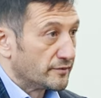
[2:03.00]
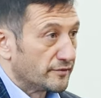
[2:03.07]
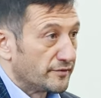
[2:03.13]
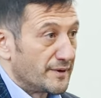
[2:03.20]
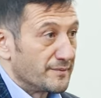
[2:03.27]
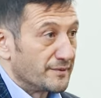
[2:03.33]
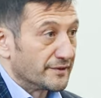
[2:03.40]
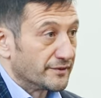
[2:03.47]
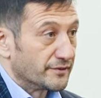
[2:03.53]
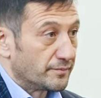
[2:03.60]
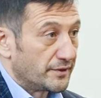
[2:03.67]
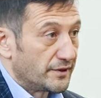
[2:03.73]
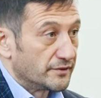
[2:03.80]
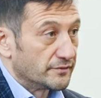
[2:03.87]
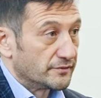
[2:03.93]
of the family,
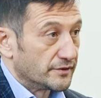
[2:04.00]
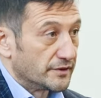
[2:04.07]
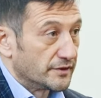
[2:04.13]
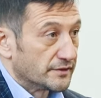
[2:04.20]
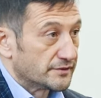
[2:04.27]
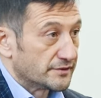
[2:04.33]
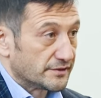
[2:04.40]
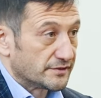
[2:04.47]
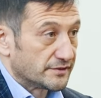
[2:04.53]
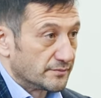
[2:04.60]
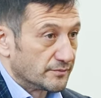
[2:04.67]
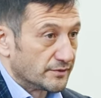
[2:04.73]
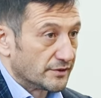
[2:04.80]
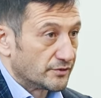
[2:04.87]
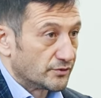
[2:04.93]
part of the
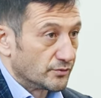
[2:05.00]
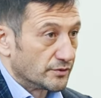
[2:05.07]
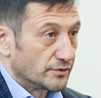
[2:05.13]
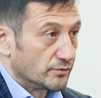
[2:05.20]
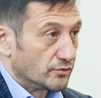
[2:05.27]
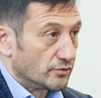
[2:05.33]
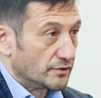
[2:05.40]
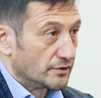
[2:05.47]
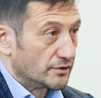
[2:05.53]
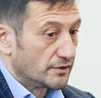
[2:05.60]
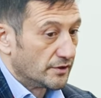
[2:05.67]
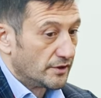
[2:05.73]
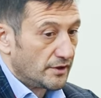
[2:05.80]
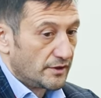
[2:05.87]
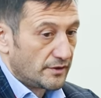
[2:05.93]
system that uh,
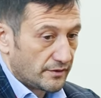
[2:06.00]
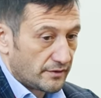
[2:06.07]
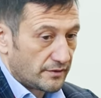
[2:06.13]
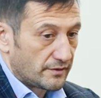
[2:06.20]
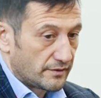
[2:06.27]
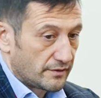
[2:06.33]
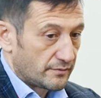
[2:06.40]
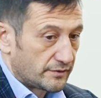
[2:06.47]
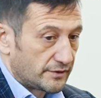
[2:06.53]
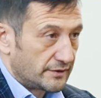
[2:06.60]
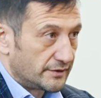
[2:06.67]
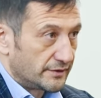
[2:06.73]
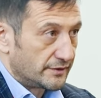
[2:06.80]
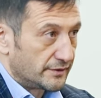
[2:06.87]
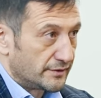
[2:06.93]
will uh, uh,
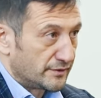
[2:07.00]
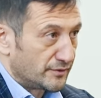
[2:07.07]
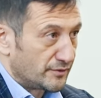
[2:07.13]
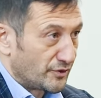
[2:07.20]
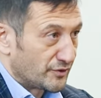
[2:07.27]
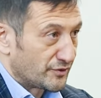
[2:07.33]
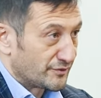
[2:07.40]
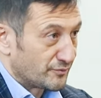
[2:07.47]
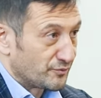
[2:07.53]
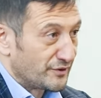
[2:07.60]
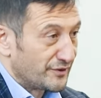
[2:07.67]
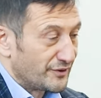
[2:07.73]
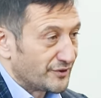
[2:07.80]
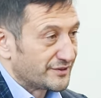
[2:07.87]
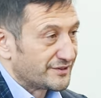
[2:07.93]
really not
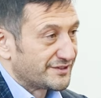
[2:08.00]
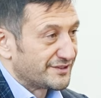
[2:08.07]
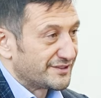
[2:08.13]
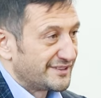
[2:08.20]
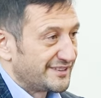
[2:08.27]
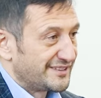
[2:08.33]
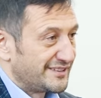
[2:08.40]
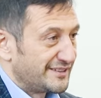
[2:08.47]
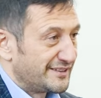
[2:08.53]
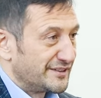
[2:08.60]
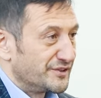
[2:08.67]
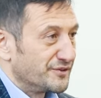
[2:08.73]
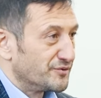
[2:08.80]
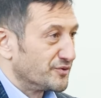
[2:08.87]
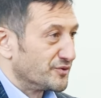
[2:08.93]
will not uh,
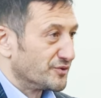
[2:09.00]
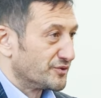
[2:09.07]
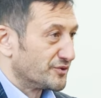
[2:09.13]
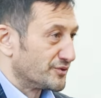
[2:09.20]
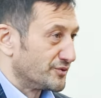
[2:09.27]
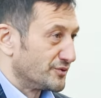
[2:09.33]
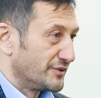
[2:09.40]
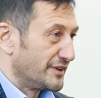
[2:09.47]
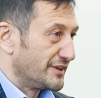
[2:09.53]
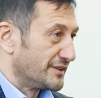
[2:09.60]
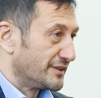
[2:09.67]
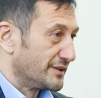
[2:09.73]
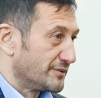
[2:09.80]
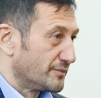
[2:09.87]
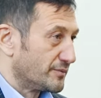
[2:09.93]
leave you through
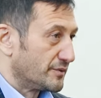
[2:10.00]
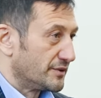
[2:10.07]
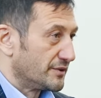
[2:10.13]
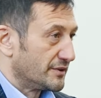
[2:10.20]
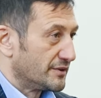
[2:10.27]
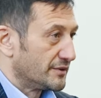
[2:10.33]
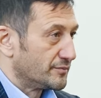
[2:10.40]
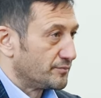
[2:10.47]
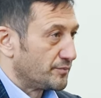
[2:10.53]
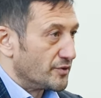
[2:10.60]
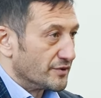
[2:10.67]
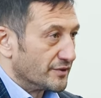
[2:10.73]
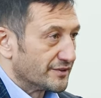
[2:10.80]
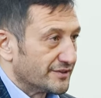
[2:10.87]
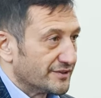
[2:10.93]
any uh,
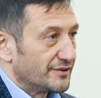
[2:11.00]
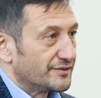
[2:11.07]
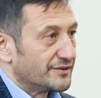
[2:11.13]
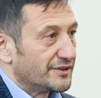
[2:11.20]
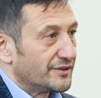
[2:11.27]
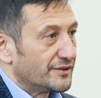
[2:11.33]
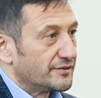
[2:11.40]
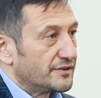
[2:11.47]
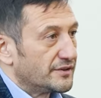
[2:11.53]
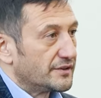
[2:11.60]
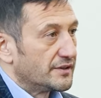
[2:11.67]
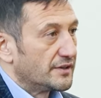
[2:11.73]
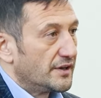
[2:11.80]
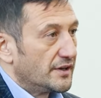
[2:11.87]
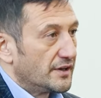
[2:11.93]
point of the of
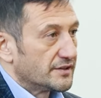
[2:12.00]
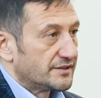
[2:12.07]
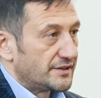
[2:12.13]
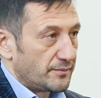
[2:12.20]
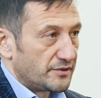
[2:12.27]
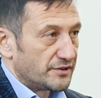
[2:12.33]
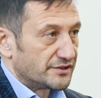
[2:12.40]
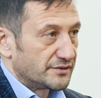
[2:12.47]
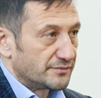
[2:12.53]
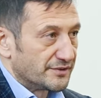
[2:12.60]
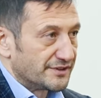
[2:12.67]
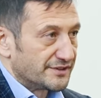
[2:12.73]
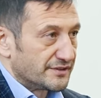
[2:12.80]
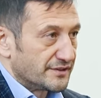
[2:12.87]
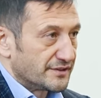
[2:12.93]
the establishing
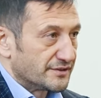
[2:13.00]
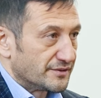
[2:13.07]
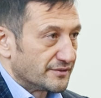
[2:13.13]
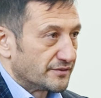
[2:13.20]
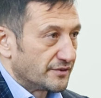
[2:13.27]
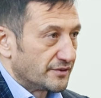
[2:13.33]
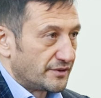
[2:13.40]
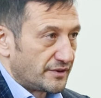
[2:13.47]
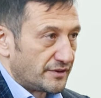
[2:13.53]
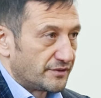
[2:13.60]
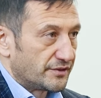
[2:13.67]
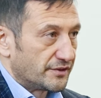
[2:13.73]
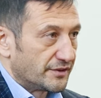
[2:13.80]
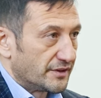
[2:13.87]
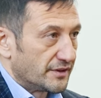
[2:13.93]
business of the,
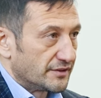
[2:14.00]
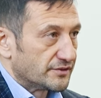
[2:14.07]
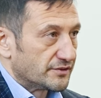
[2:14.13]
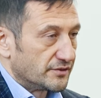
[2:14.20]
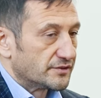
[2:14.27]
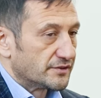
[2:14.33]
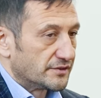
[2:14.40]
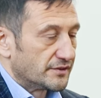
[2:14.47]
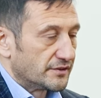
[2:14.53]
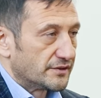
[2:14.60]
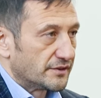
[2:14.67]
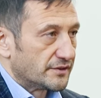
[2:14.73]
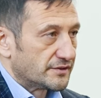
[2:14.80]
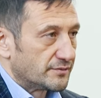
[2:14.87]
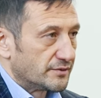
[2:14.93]
everything else. So it's
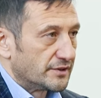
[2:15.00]
it's